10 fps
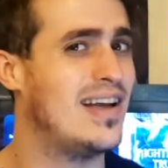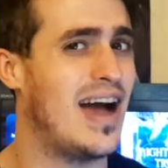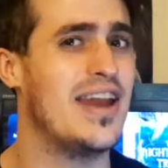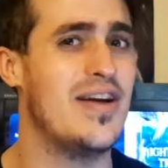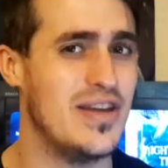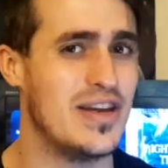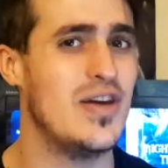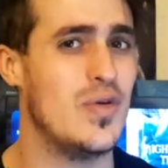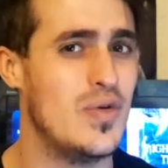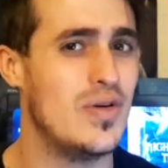I know you
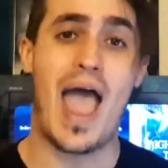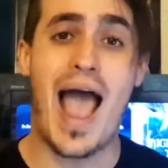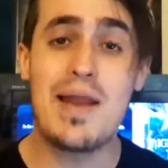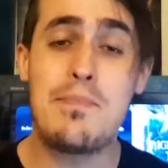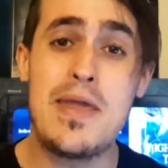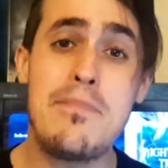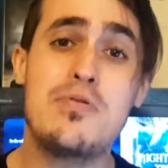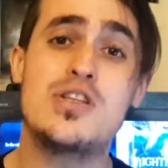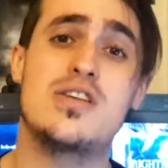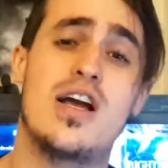do. And be
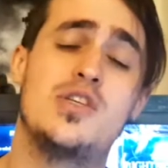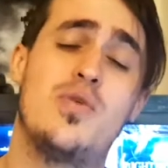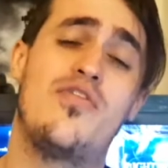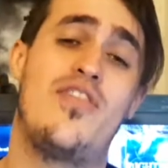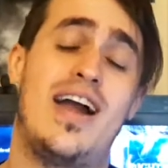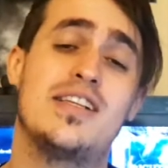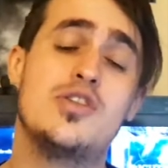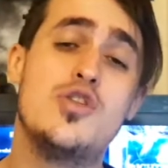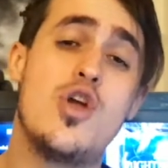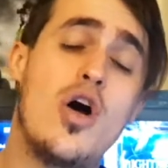precise with facts
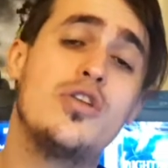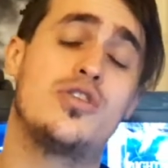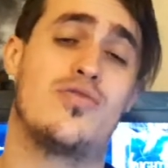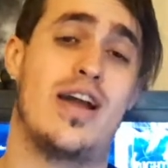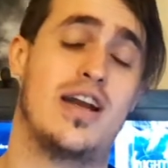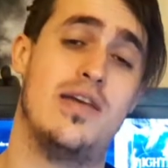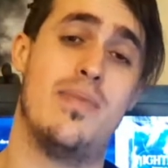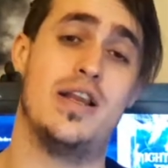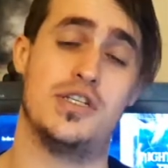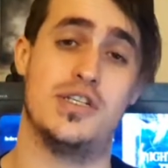not directly
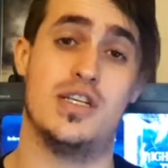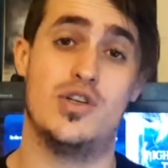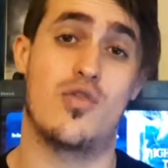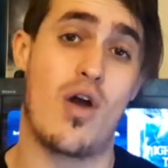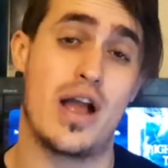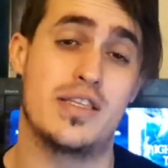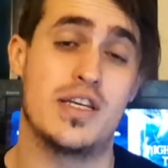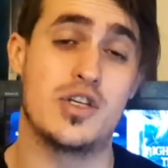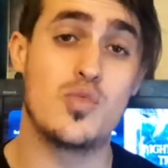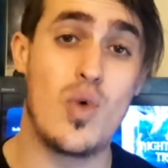mentioned in your
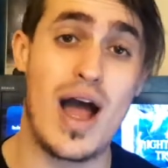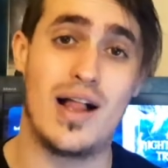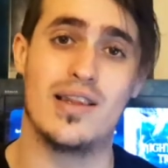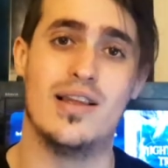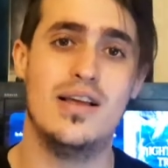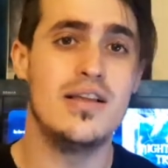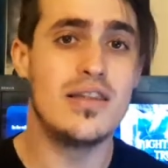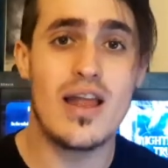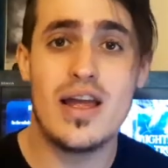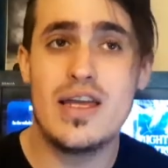writing as well.
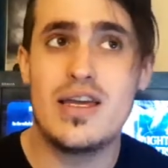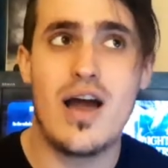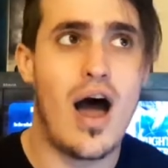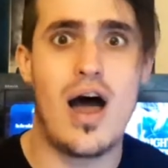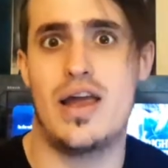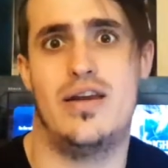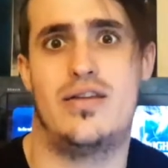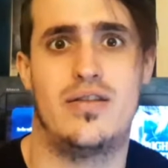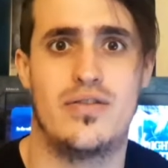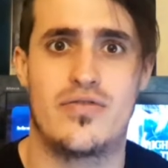Like height,
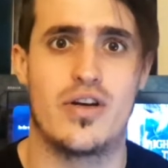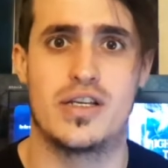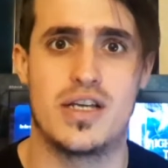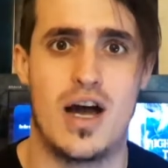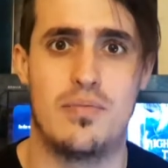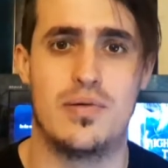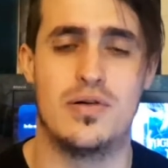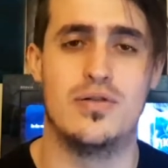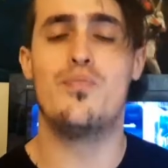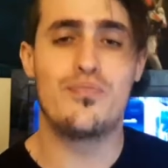for
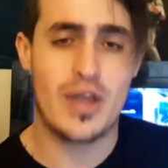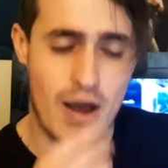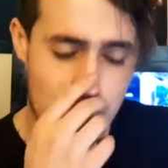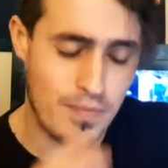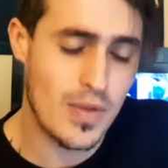example. Now,